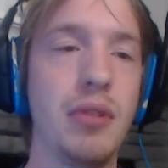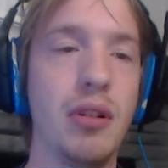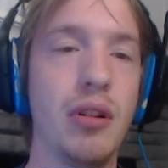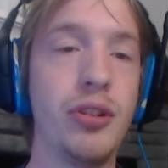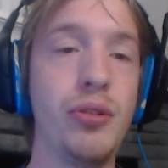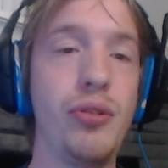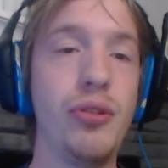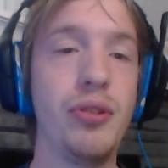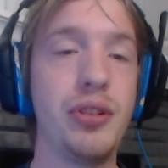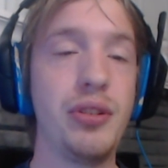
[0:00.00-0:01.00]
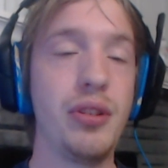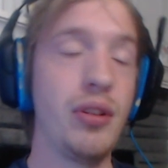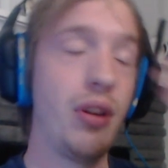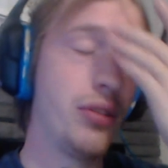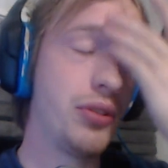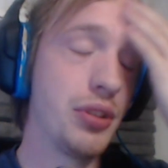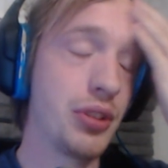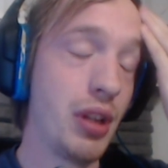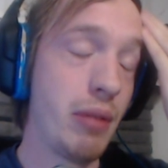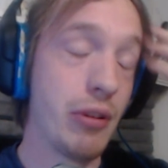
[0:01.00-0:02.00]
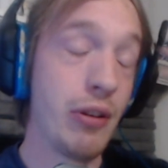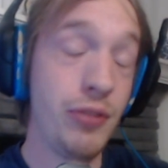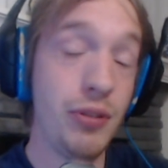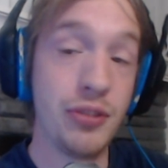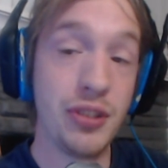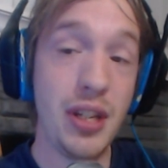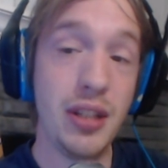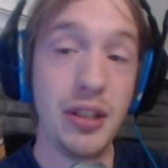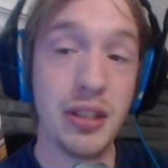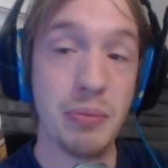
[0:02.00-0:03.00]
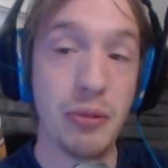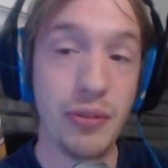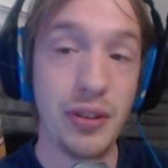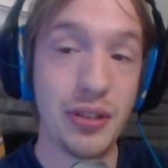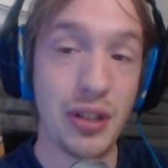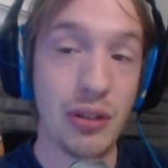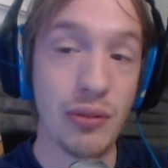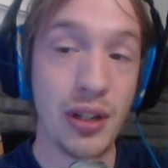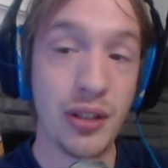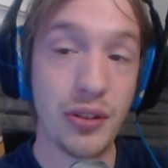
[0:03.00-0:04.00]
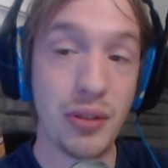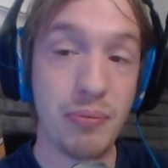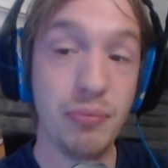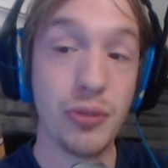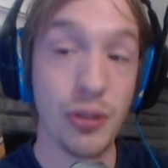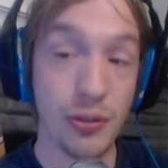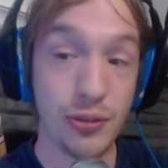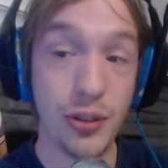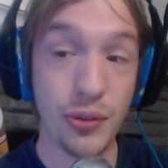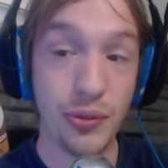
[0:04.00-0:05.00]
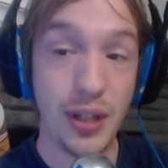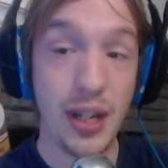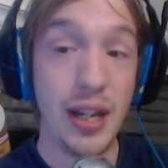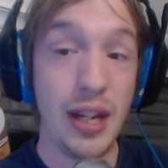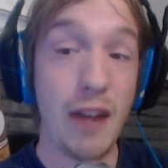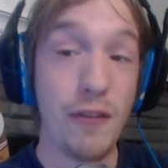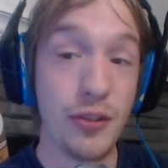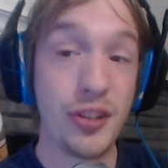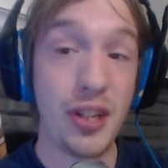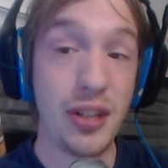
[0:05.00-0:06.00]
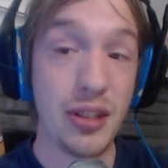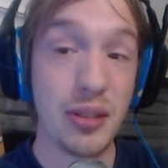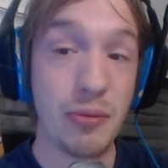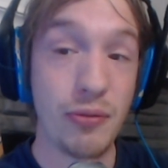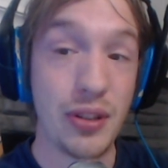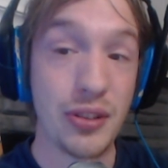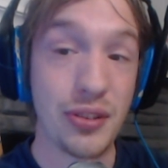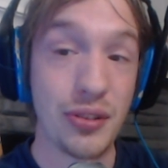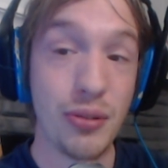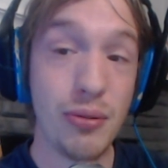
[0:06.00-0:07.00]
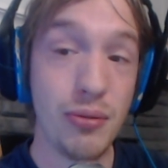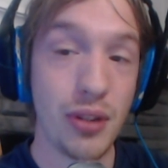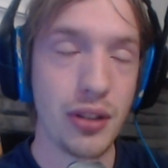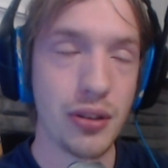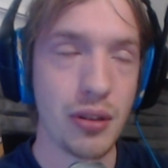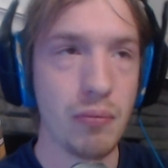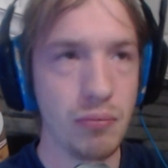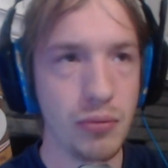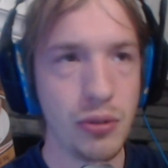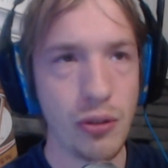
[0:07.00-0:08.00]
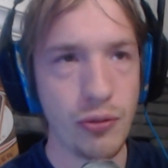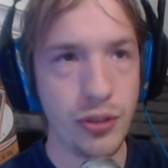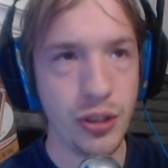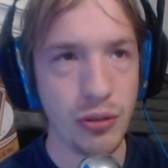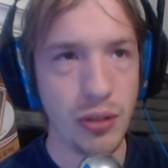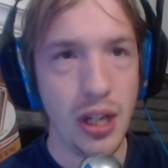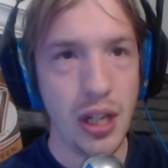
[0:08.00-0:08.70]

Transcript: Also, there's an disclaimer. If you've seen these movies and you liked them, good for you. If you've seen these movies and don't like them, good for you.